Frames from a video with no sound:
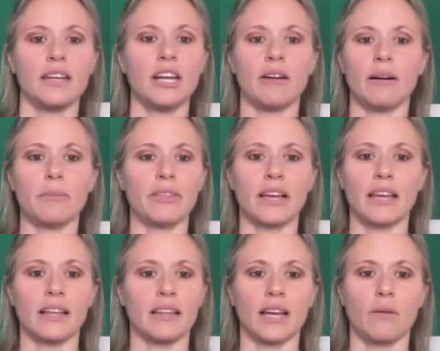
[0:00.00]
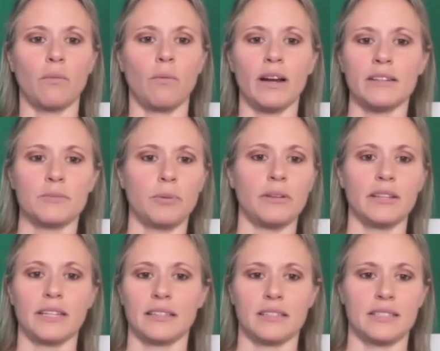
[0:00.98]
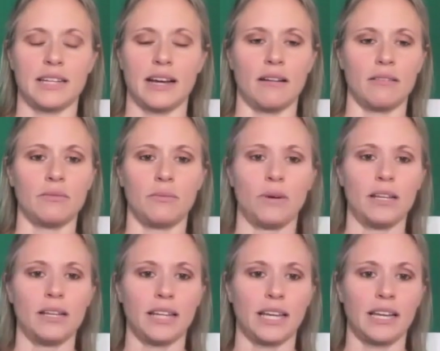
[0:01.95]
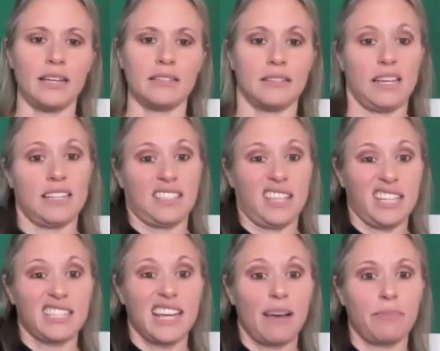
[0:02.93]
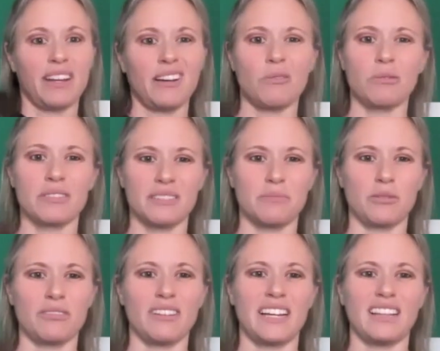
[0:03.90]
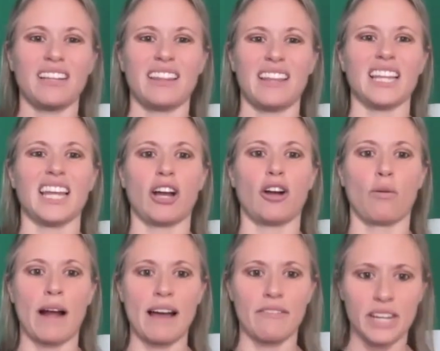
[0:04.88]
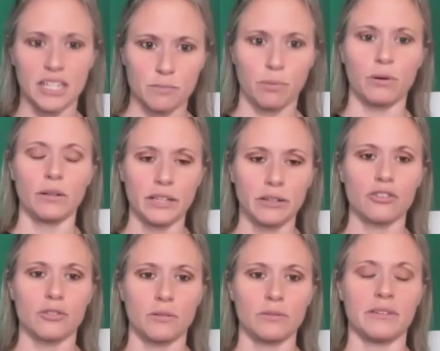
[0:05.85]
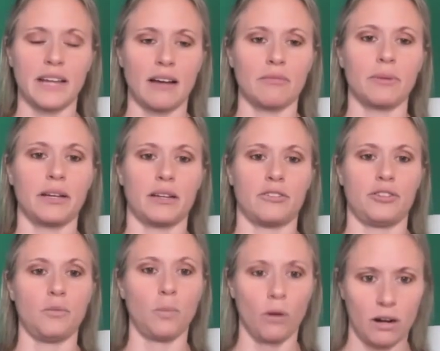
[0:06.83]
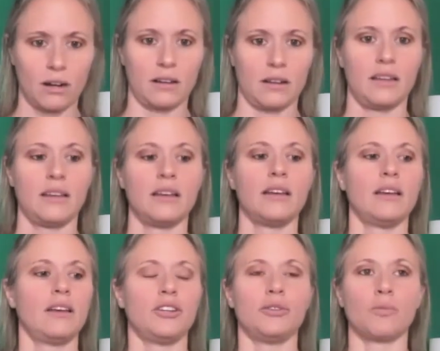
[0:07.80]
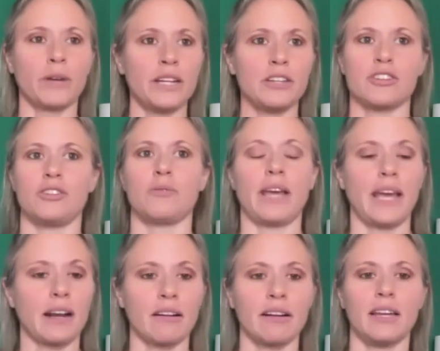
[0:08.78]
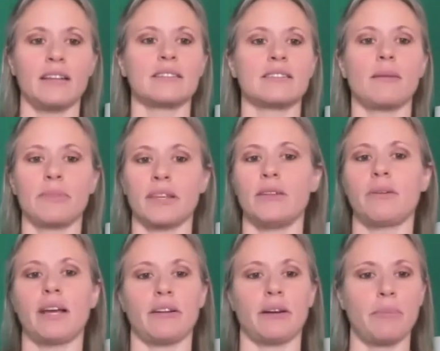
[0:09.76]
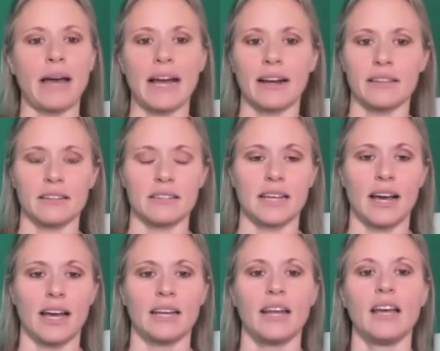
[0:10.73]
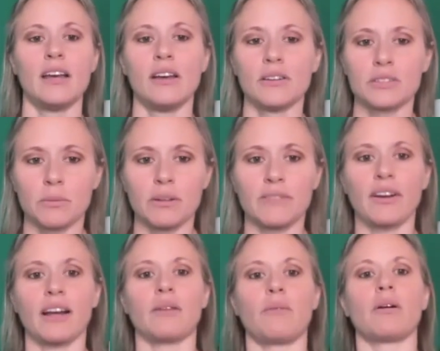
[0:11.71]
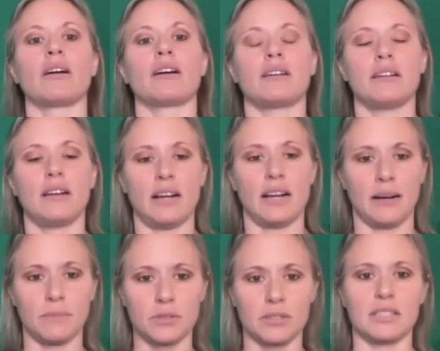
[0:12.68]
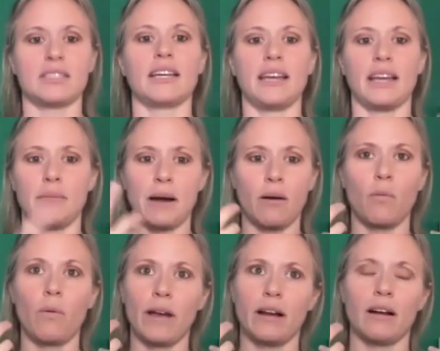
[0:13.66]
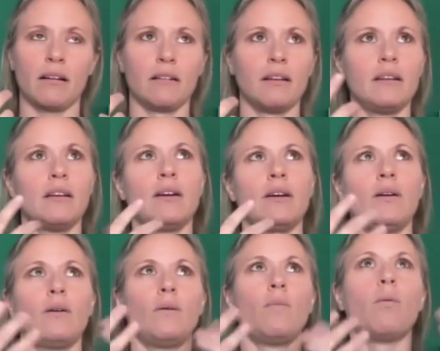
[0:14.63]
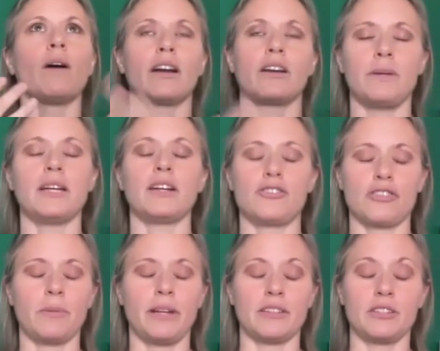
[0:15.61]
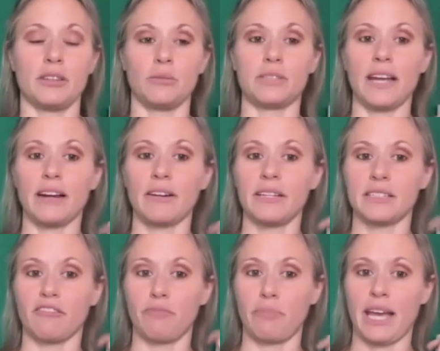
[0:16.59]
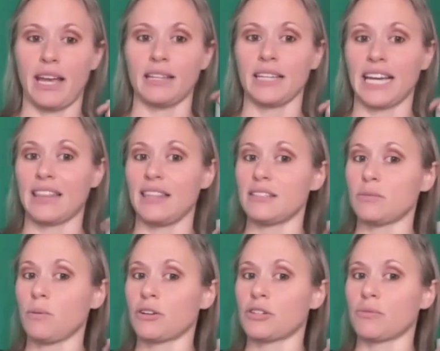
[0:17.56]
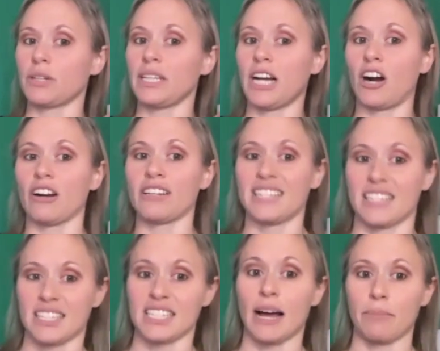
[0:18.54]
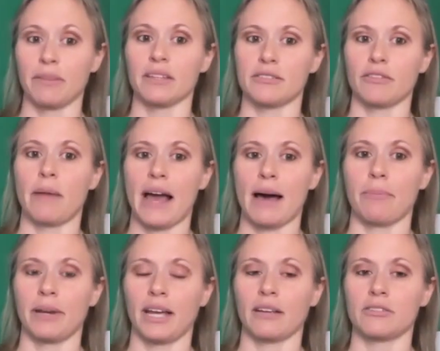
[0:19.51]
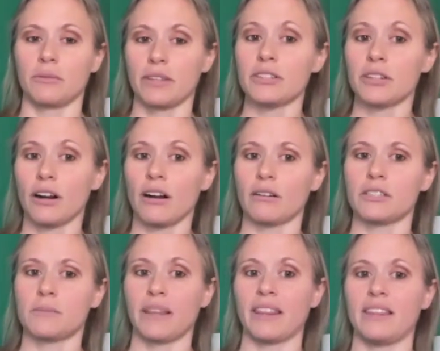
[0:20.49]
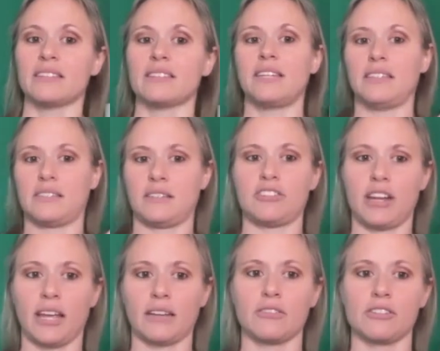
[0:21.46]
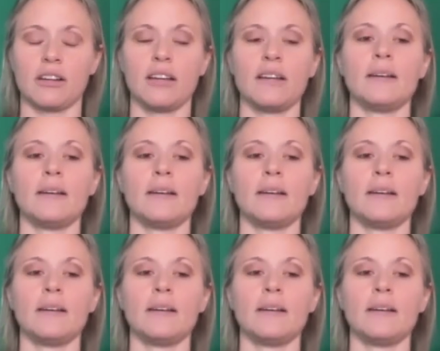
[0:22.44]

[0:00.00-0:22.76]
I'm thinking, like, what is pulling this down? What, like, is this happening? Or is it more likely that, like, gravity is pulling your shoulder down because you reach, you carry something, you carry a bag on this side. So we've got to work. So this is thinking about what could be contributing to those areas of pain. Like, this works really hard to stop this from happening. So this hurts, but this needs to change.